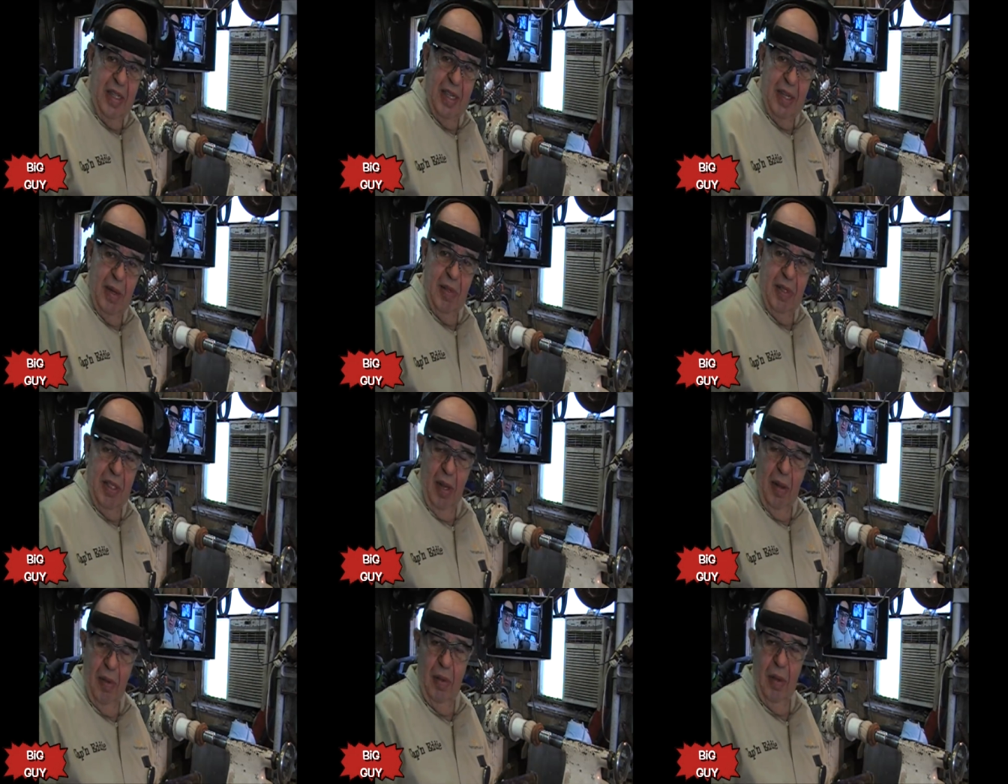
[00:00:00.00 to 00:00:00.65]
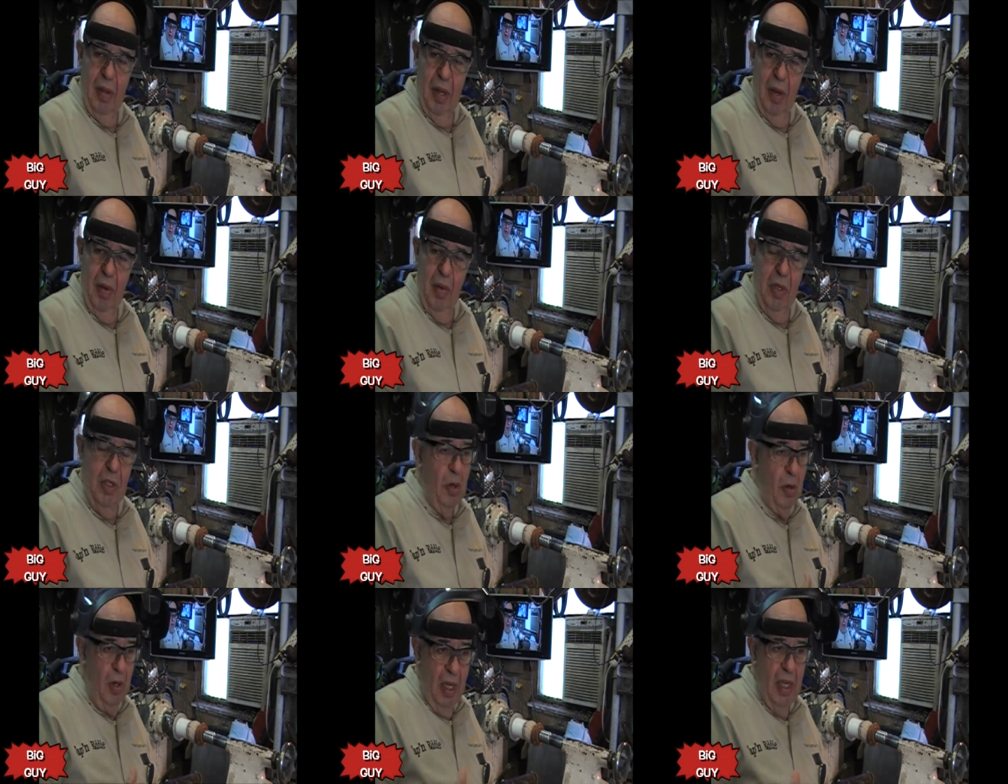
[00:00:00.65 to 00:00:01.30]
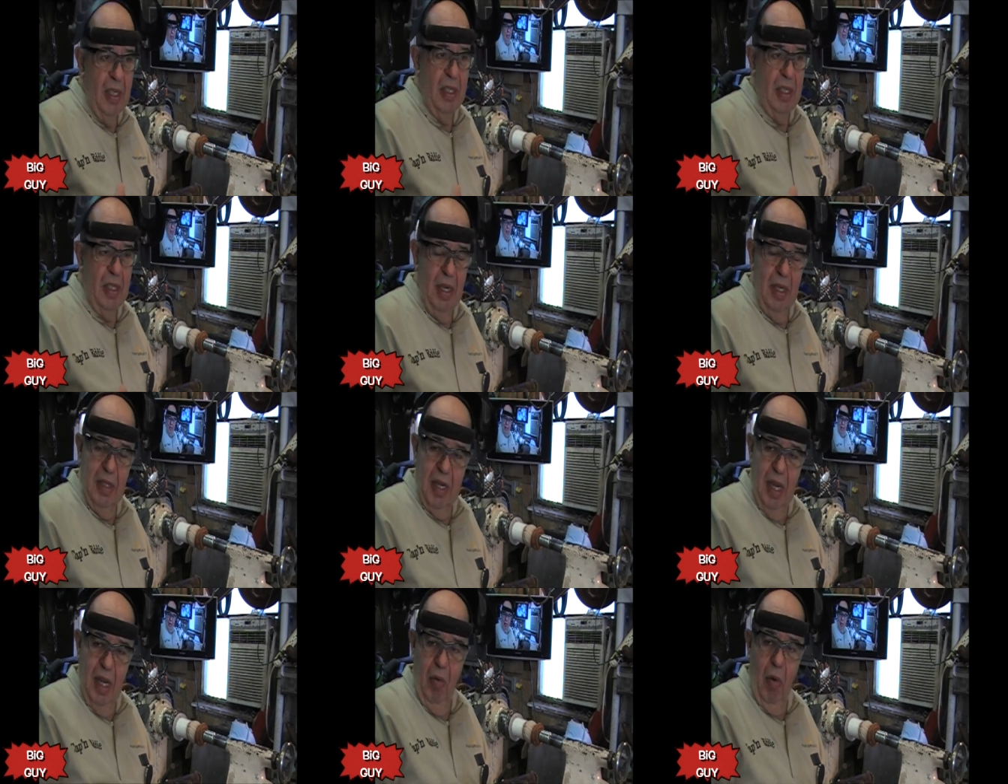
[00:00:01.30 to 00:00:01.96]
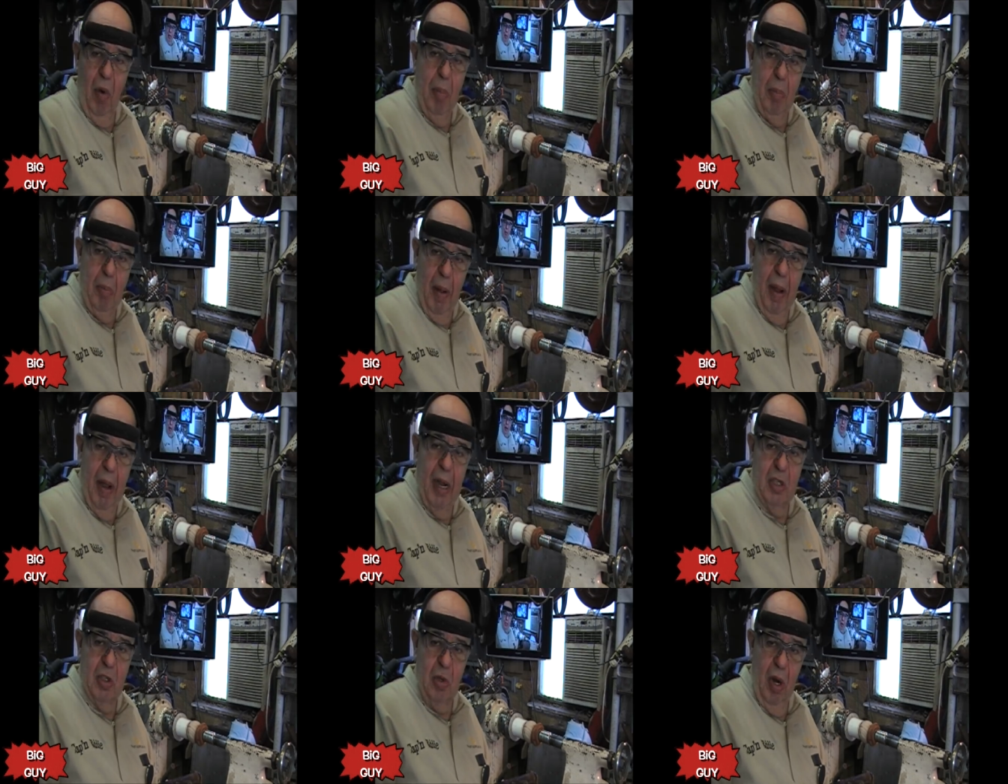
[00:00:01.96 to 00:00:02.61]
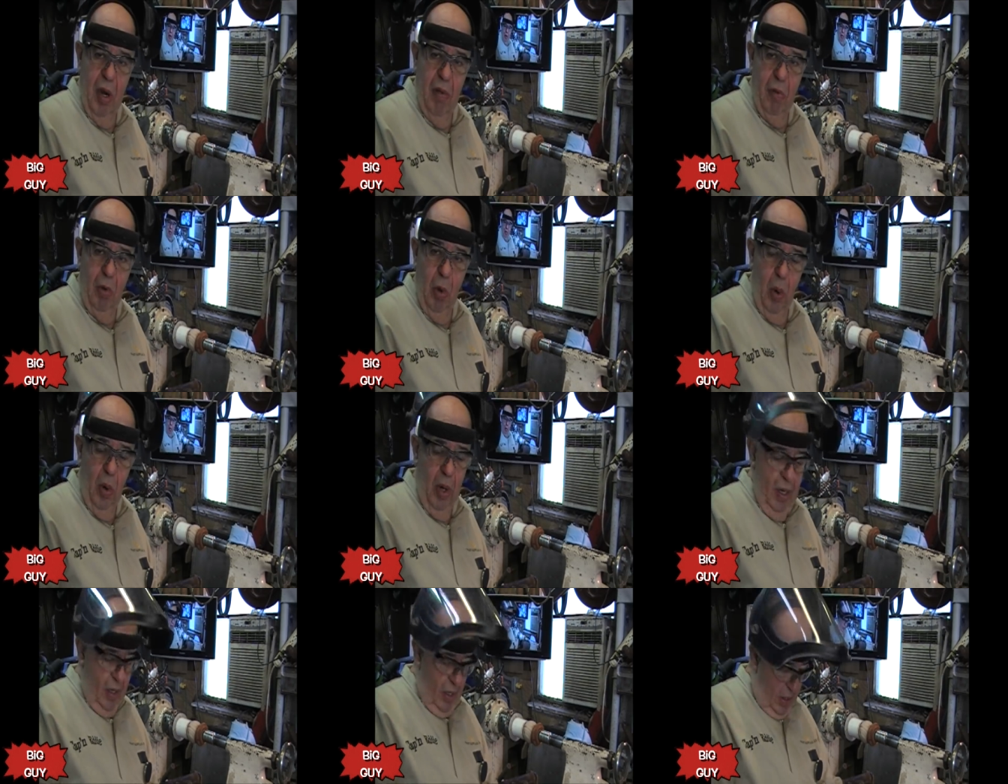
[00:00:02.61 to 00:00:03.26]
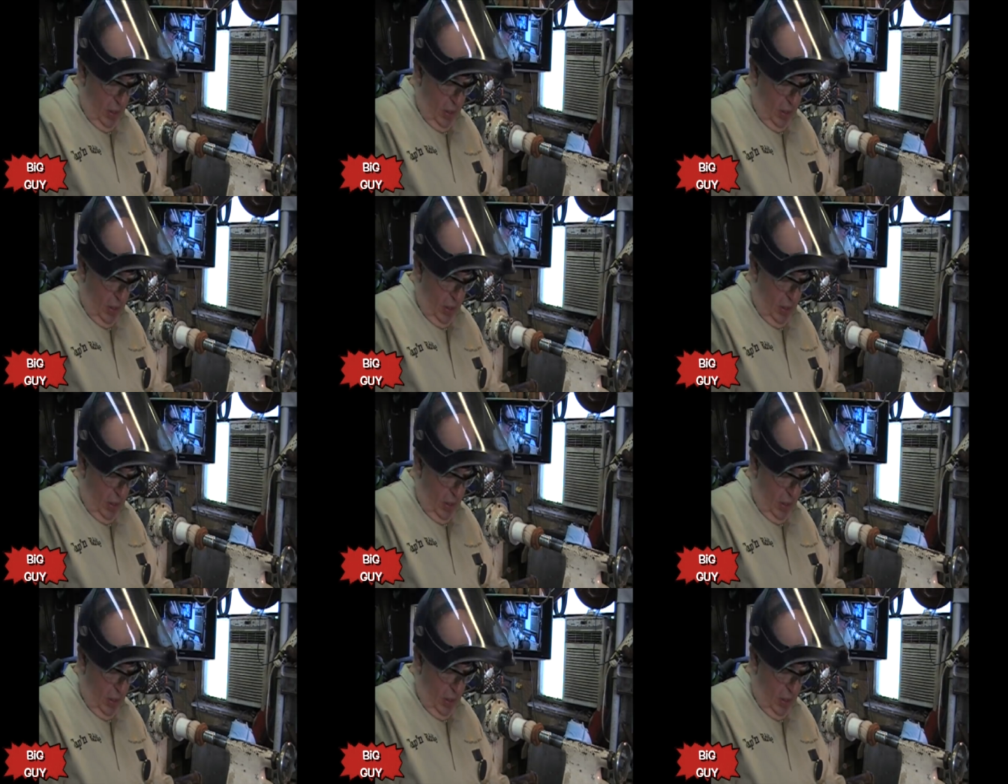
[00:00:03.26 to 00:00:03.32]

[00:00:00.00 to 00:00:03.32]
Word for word: see was that what you didn't see is that drop box on the floor.